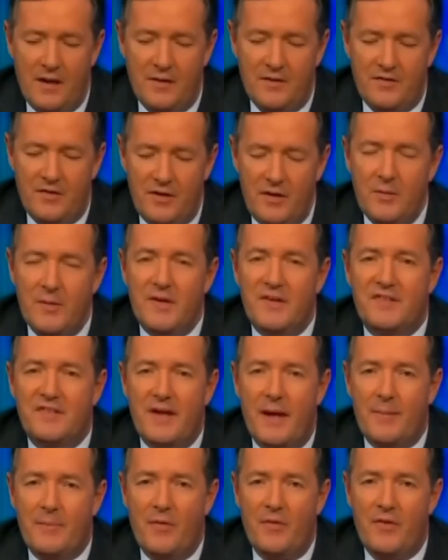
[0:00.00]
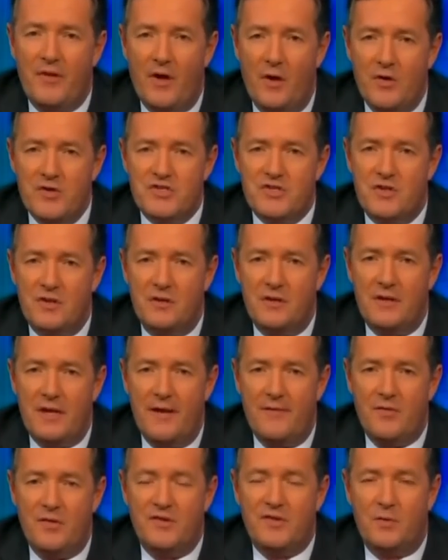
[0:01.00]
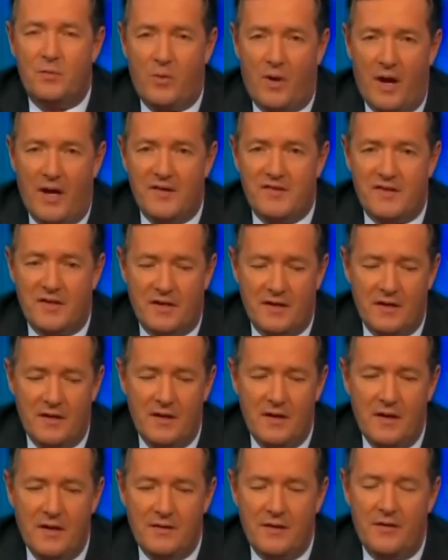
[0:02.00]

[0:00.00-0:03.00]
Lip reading: do you accept that the ocean levels are rising, that